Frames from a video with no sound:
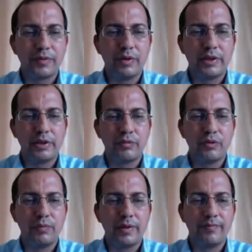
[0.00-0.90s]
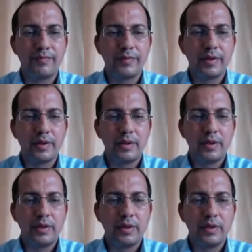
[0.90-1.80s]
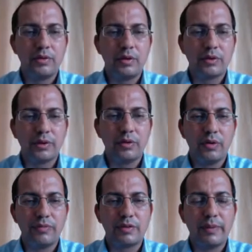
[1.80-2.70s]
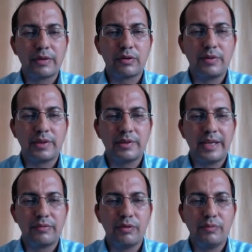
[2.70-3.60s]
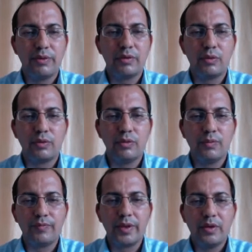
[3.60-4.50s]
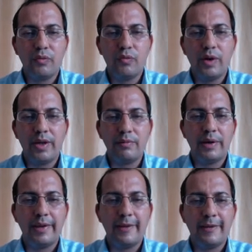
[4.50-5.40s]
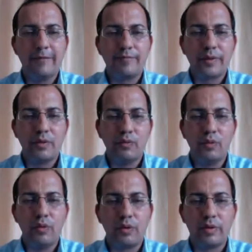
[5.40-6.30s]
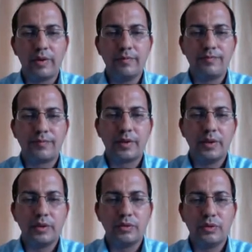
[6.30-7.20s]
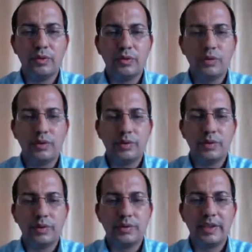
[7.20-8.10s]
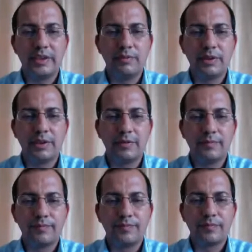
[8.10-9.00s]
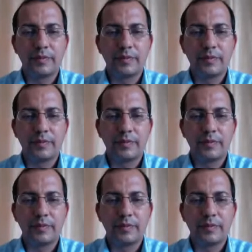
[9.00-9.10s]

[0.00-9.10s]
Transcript: what it would be, resolution of the spectrometer, that will be equal to 1 by 4. Okay, so centimeter